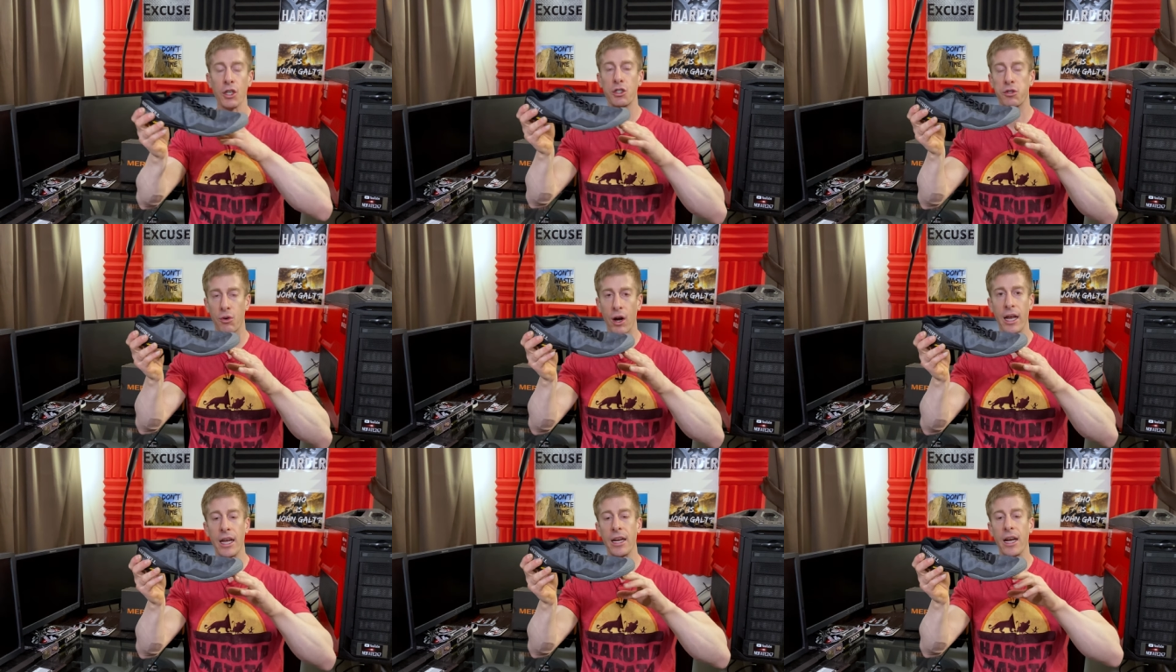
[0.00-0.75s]

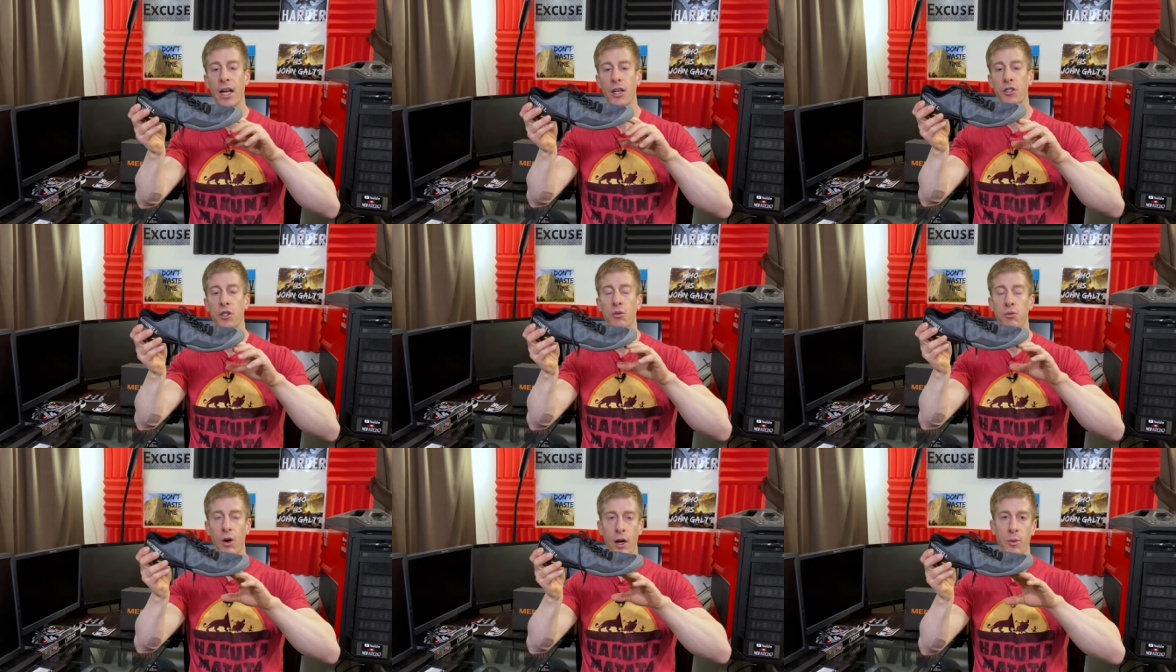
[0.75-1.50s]
train to
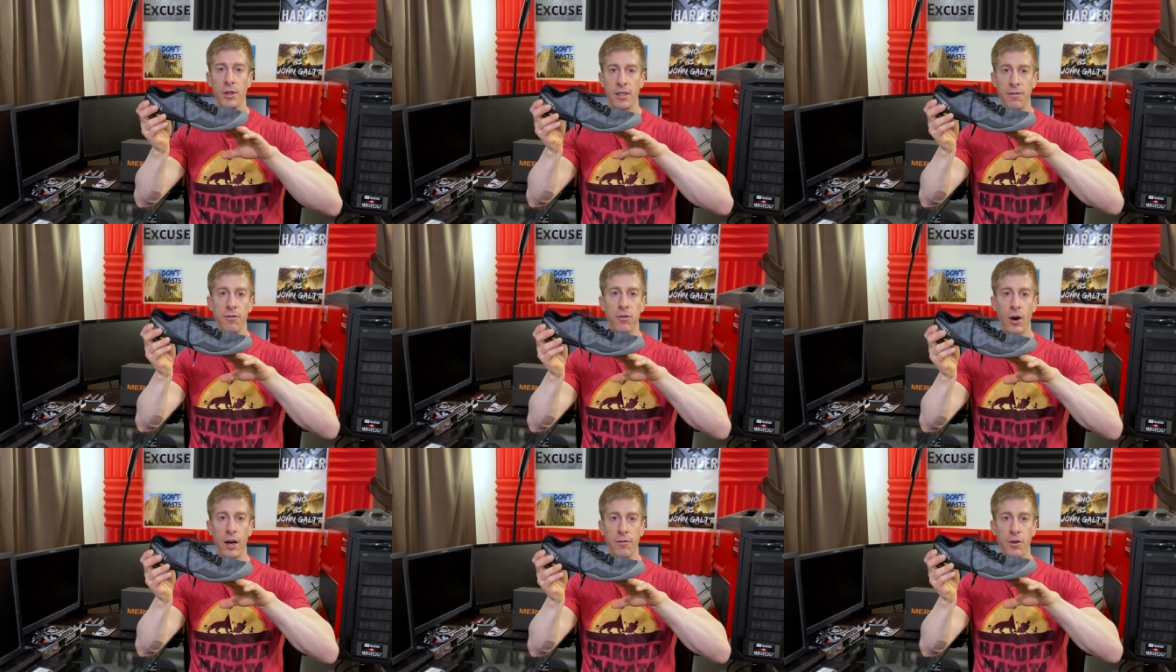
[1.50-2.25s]
run with the
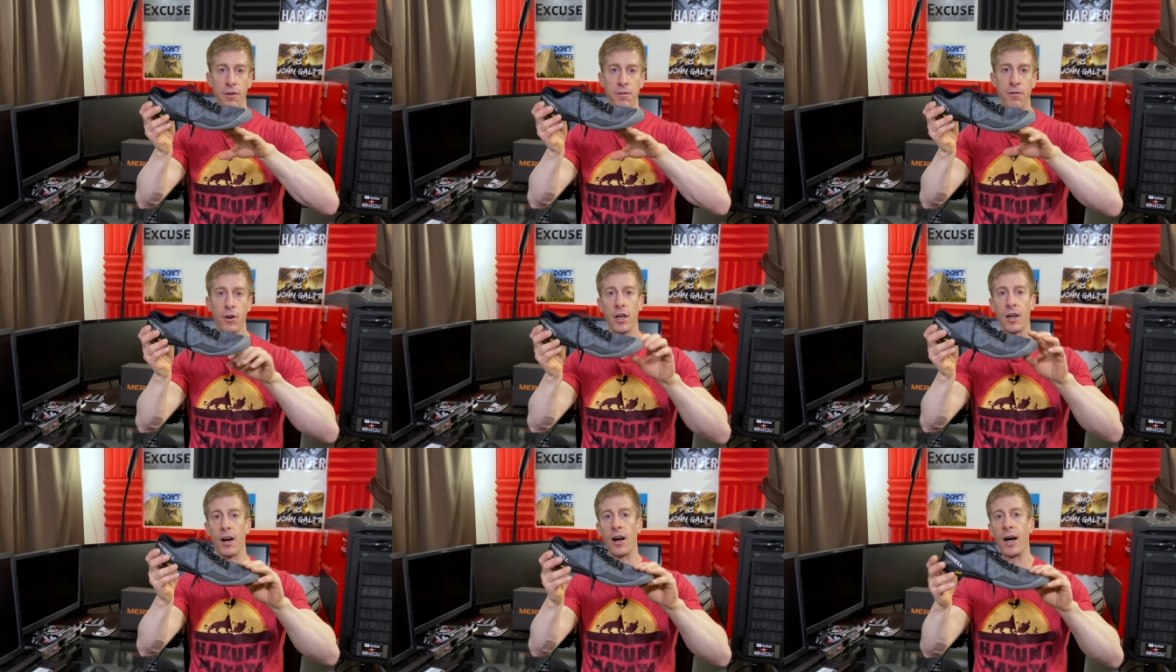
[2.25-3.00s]
front of your foot
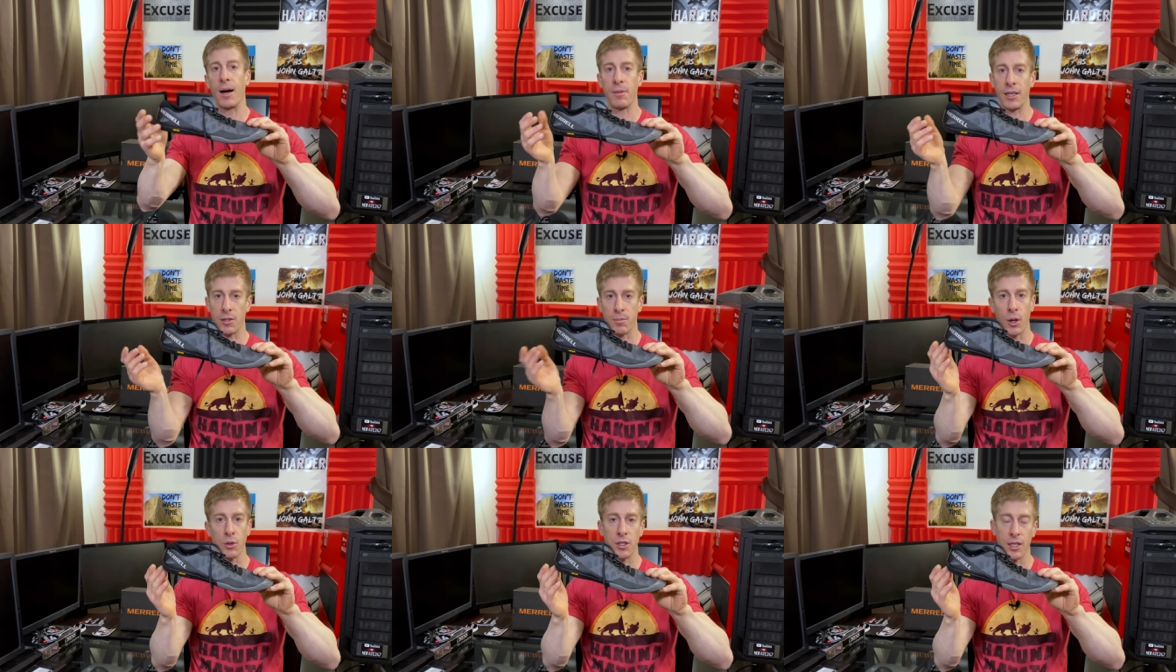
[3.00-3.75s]
um, as
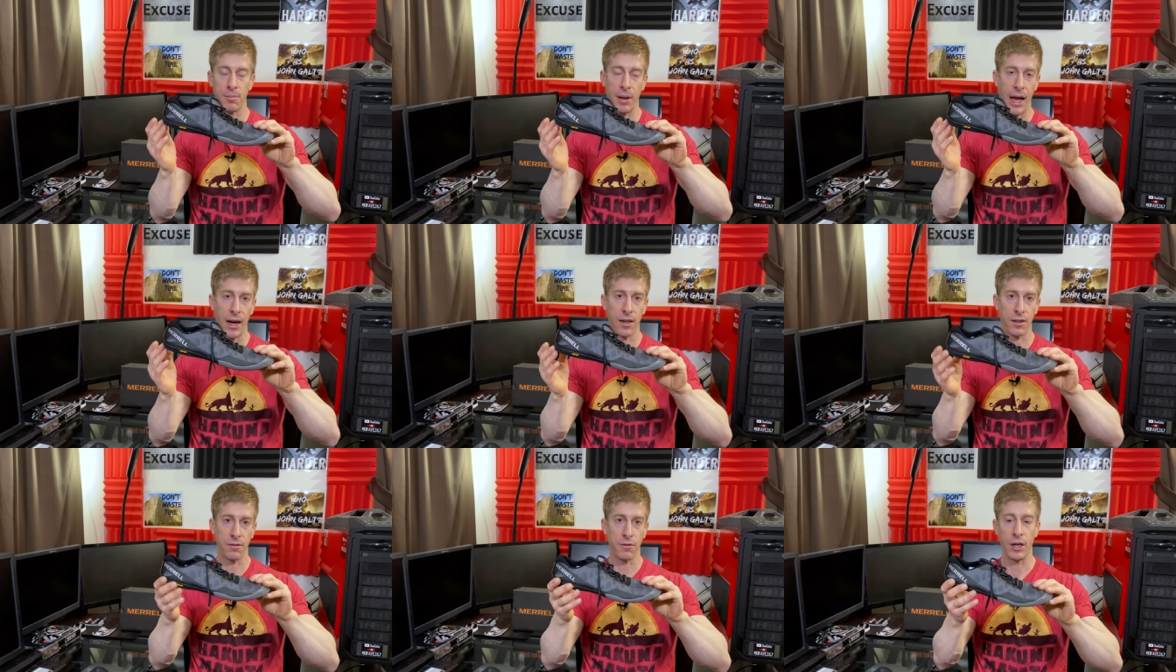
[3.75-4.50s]
opposed to the back
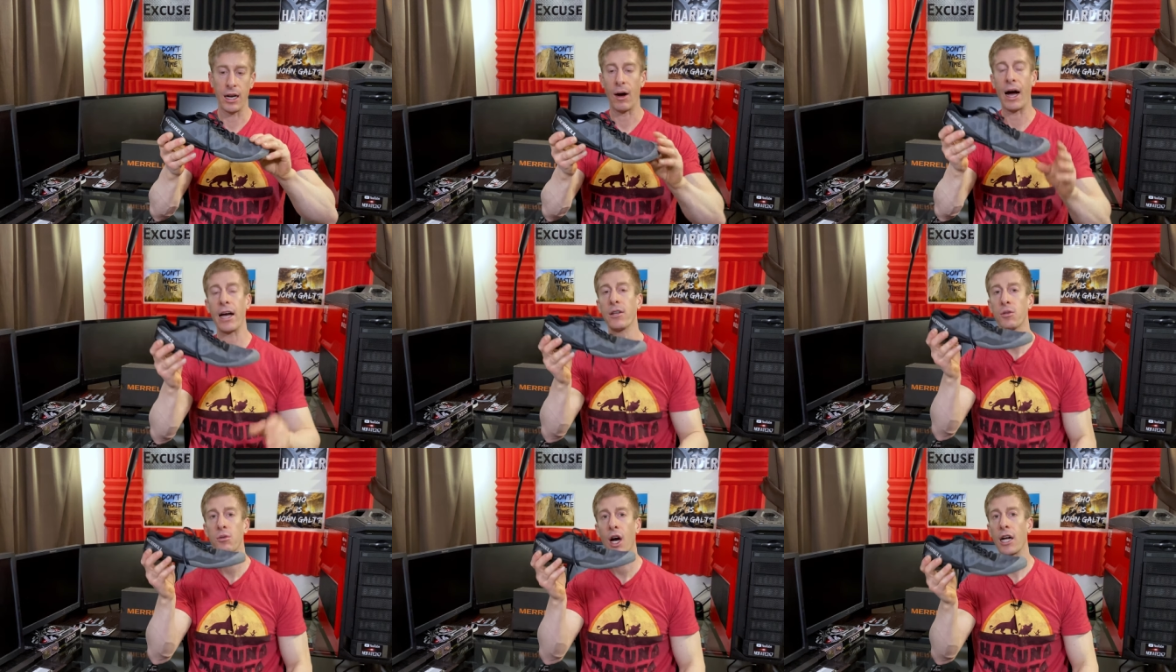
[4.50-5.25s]
of the foot. Now, I
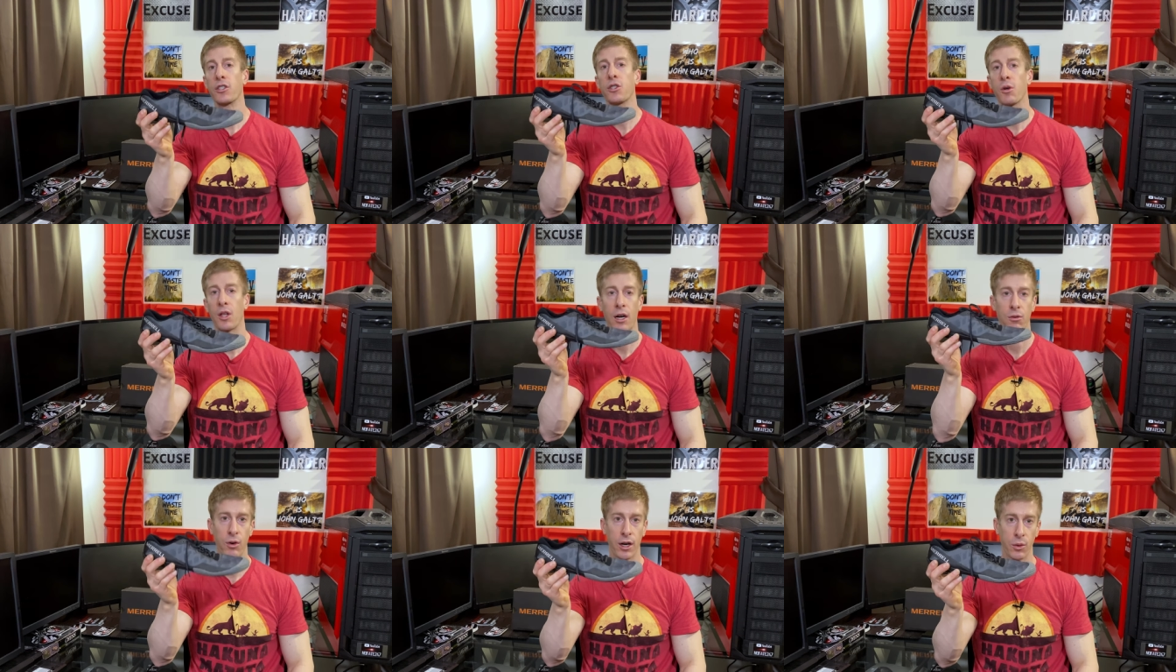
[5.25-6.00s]
do not do a lot
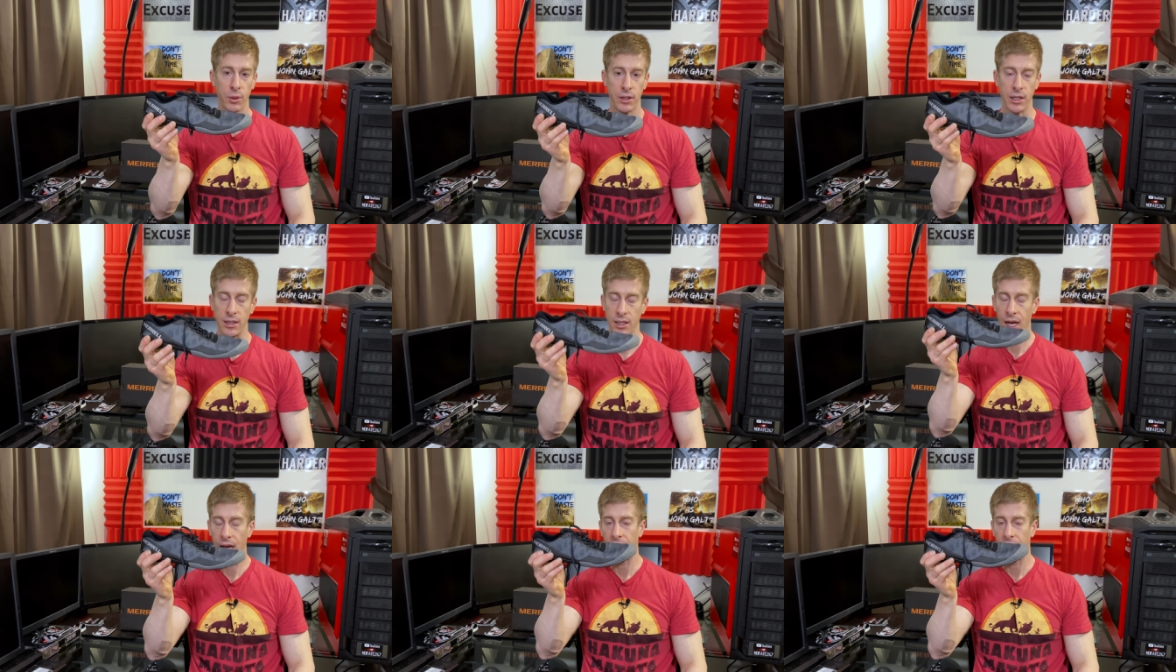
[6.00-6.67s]
of running with these.